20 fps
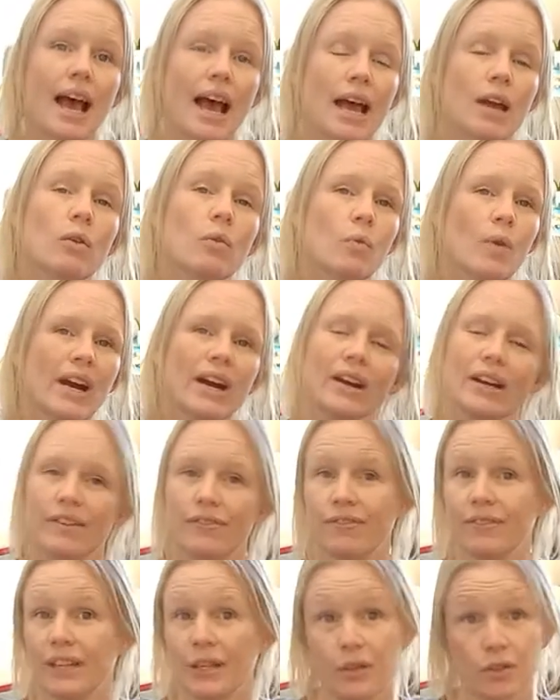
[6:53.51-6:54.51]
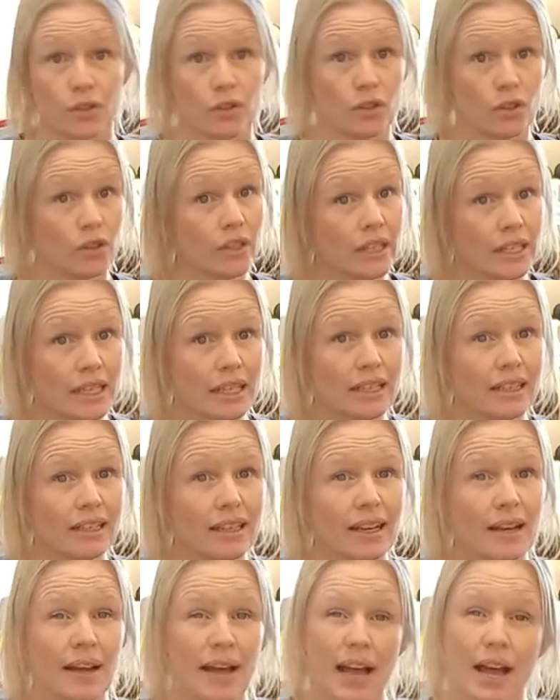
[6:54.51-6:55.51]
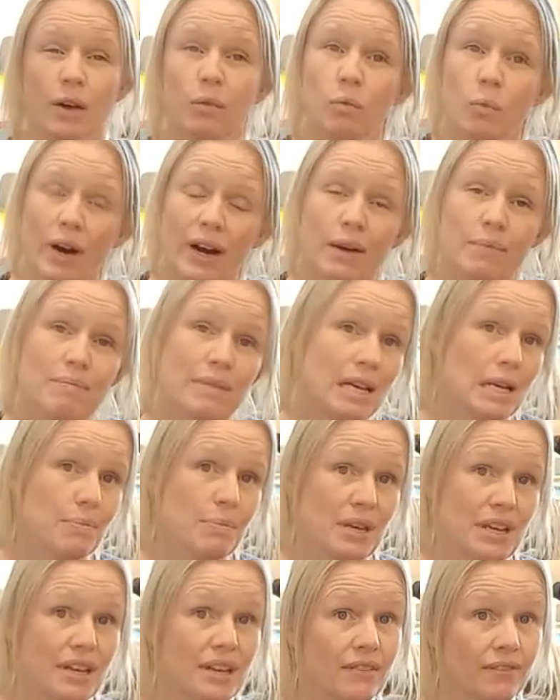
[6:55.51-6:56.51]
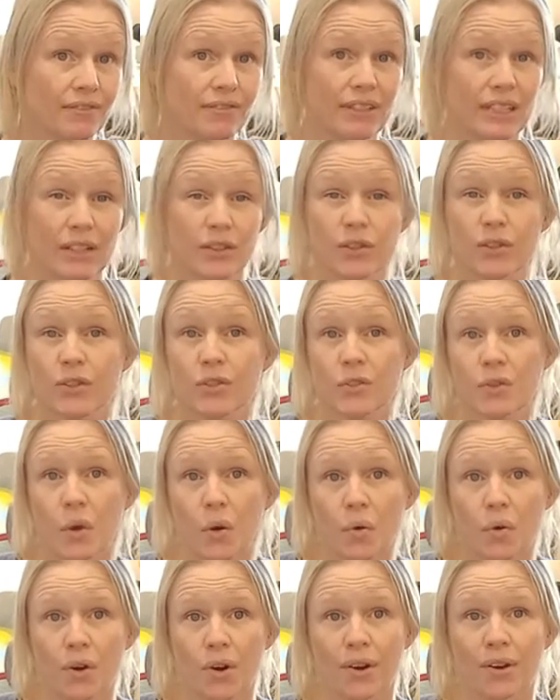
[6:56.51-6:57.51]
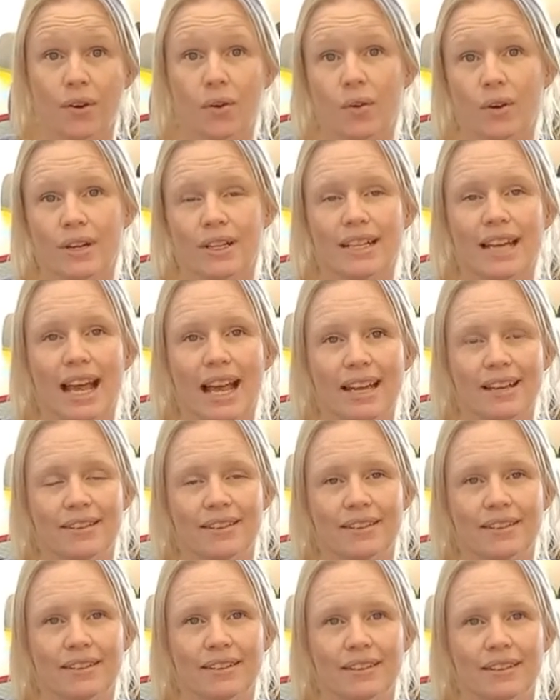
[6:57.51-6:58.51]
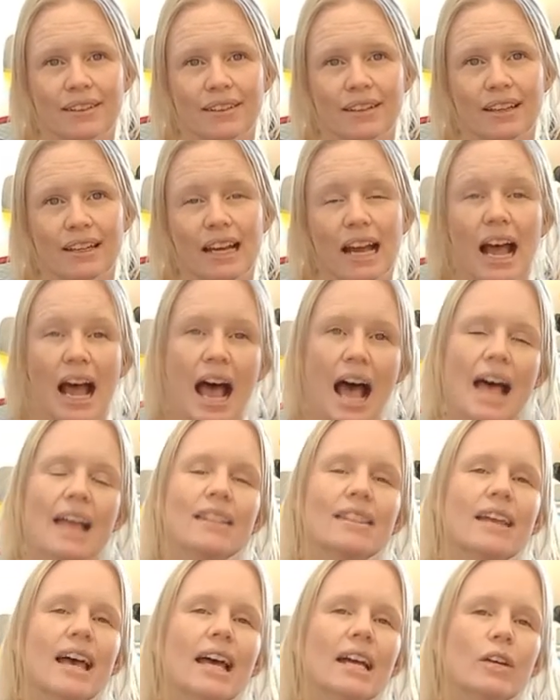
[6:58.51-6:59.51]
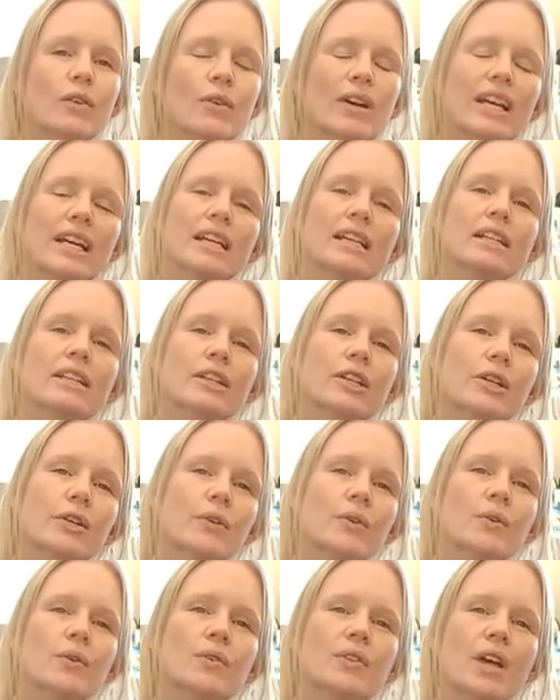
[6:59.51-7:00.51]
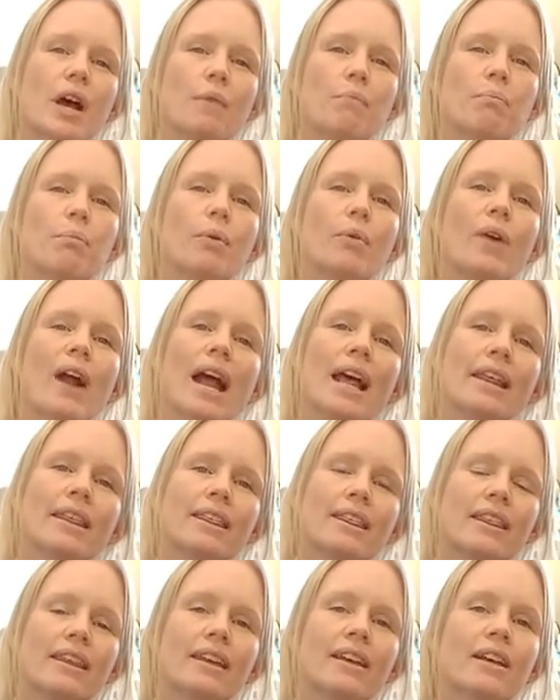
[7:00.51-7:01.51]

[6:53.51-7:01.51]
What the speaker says: and where it feels good and where maybe it feels sore or tense. And then we can use a breath